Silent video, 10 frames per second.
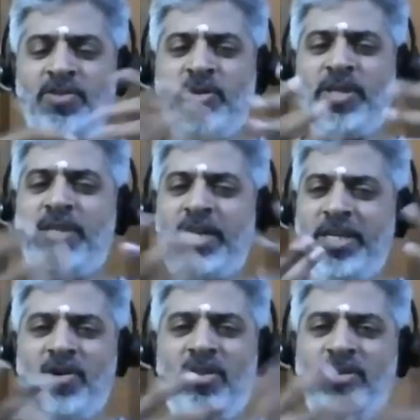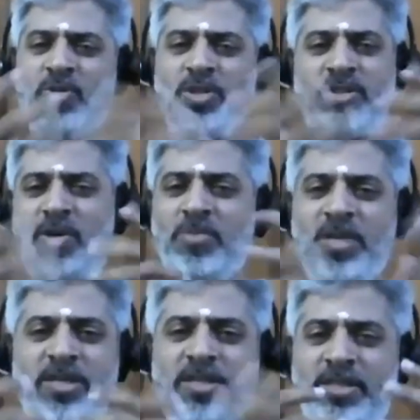you can try all those
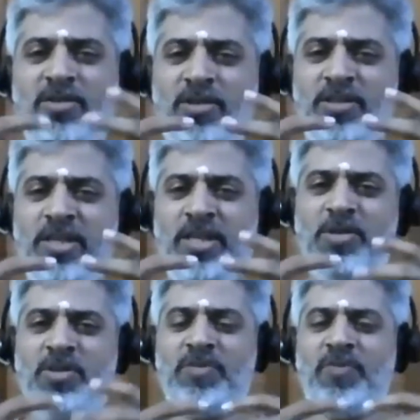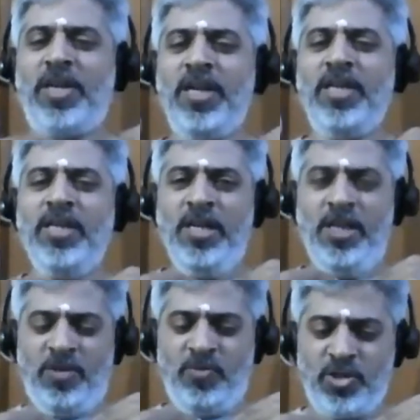combinations and all that, because finally
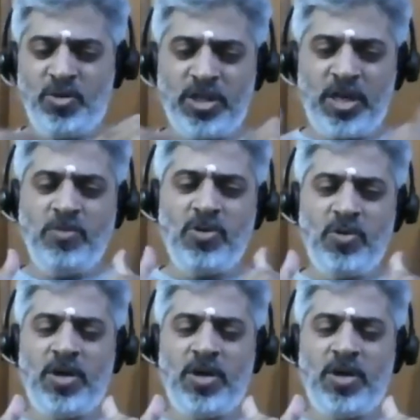we should come to